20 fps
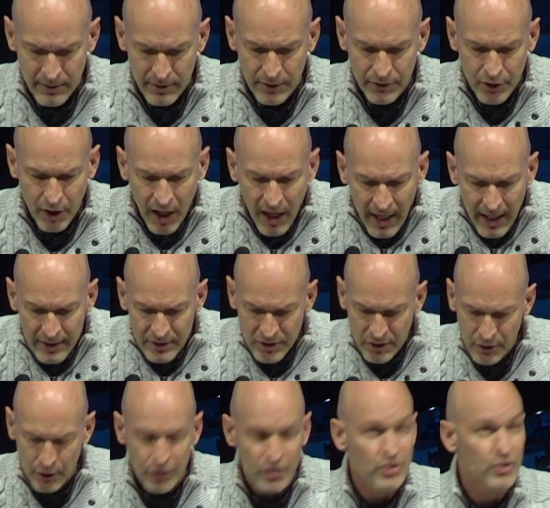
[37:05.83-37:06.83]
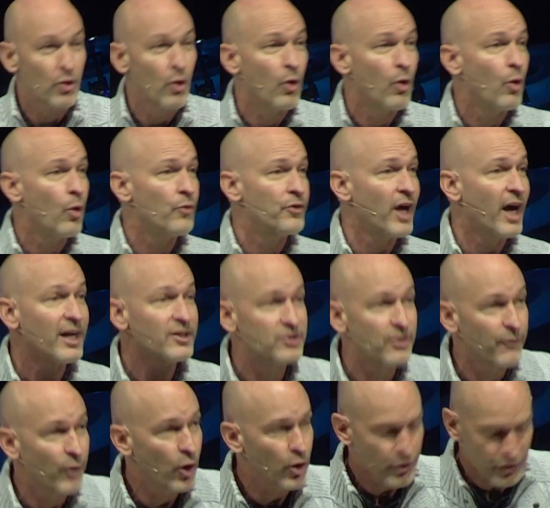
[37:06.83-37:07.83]
That their eyes of their soul, the
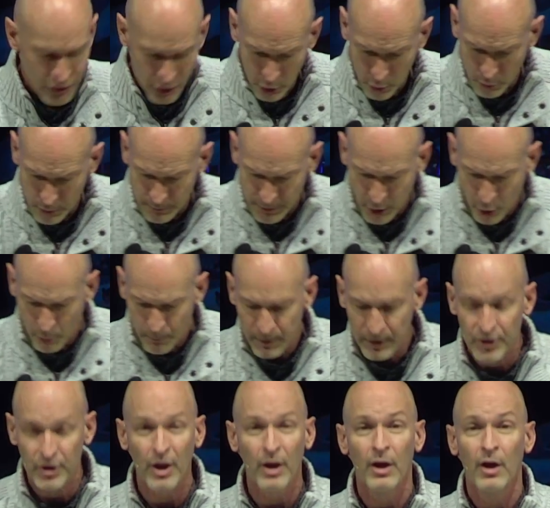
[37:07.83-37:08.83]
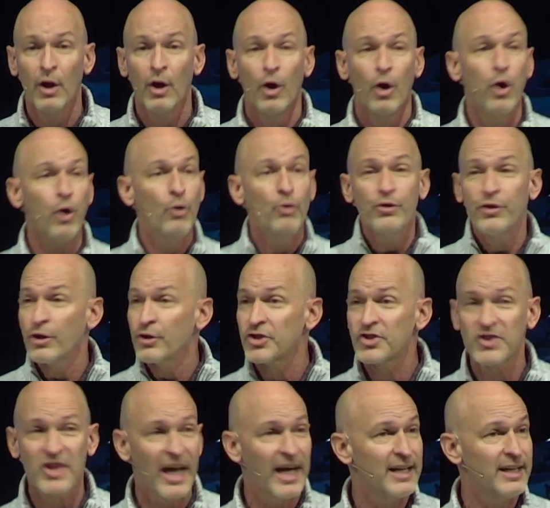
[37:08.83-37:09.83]
eyes of our soul, would be open to who they're
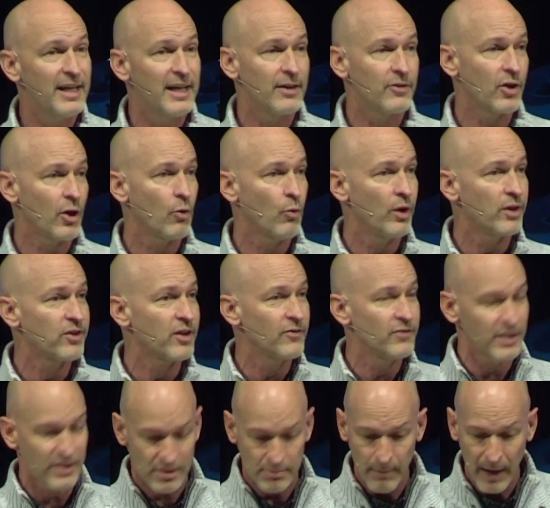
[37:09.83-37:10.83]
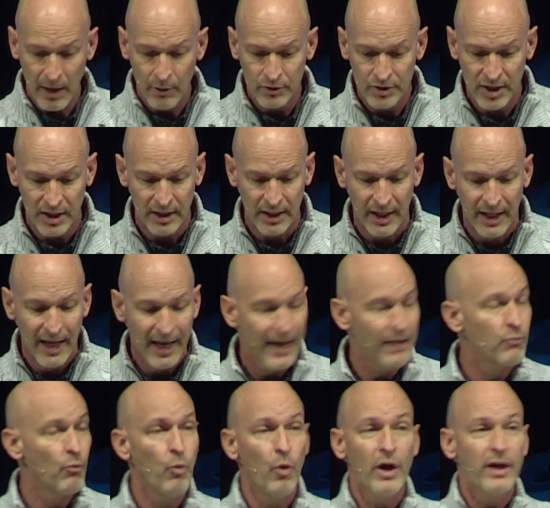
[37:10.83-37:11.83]
standing there with on this mountain
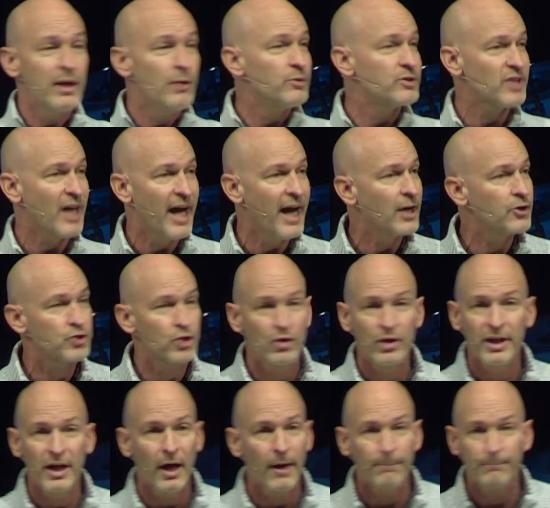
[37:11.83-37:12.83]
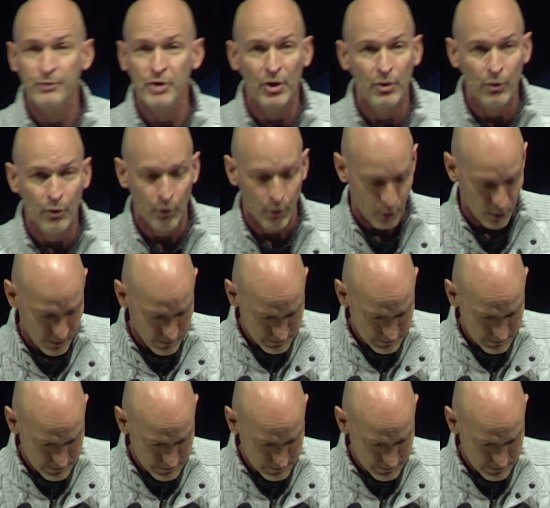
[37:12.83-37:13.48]
and what he was actually up to.